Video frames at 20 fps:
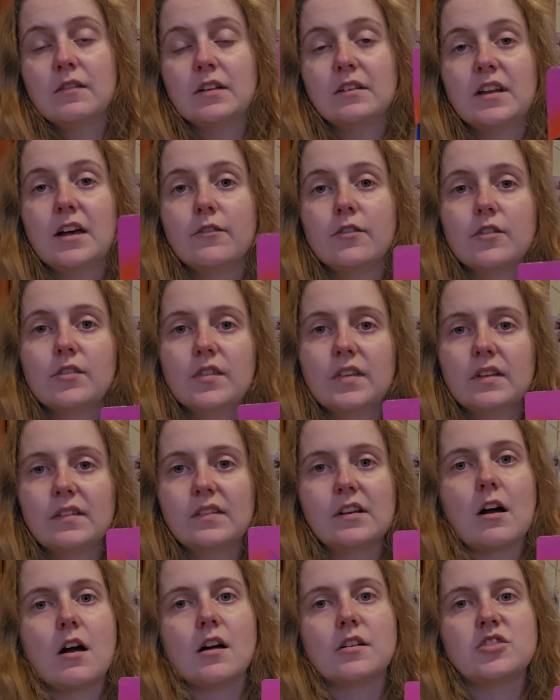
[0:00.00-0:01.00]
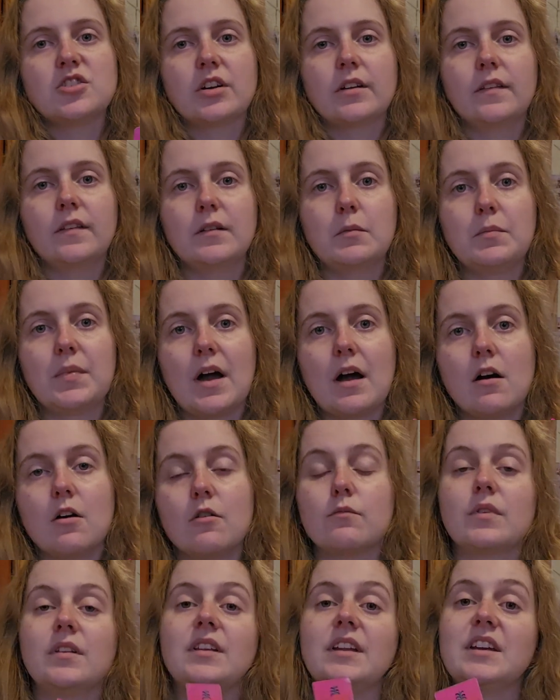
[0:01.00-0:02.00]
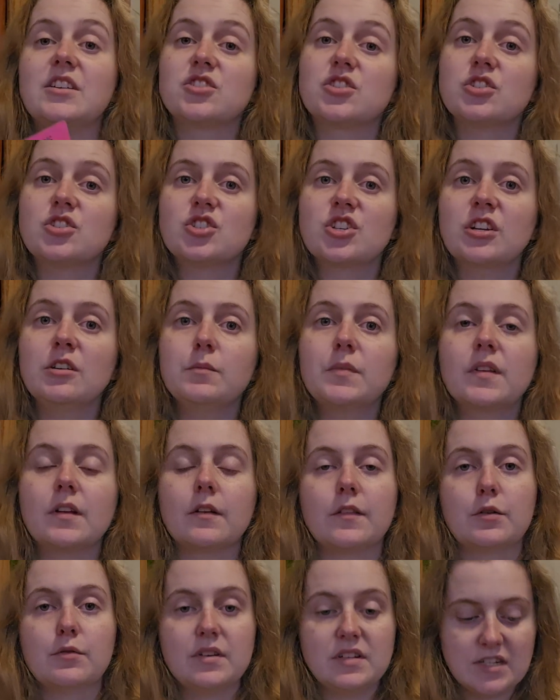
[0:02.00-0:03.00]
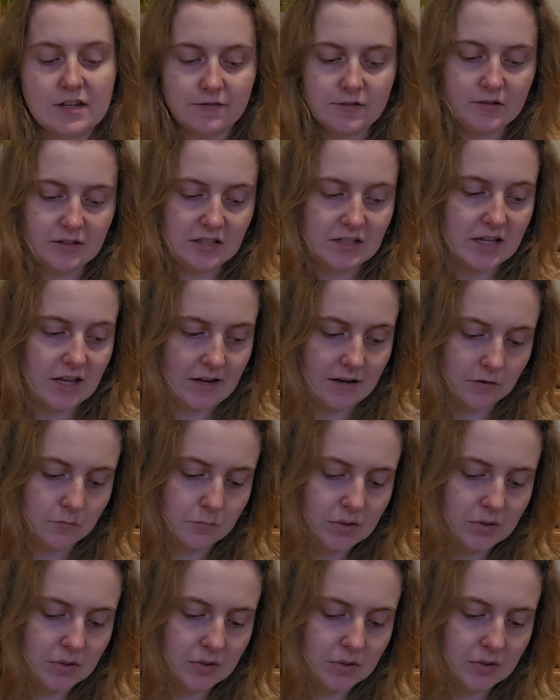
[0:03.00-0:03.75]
The Lovers is not just about relationships, although it definitely can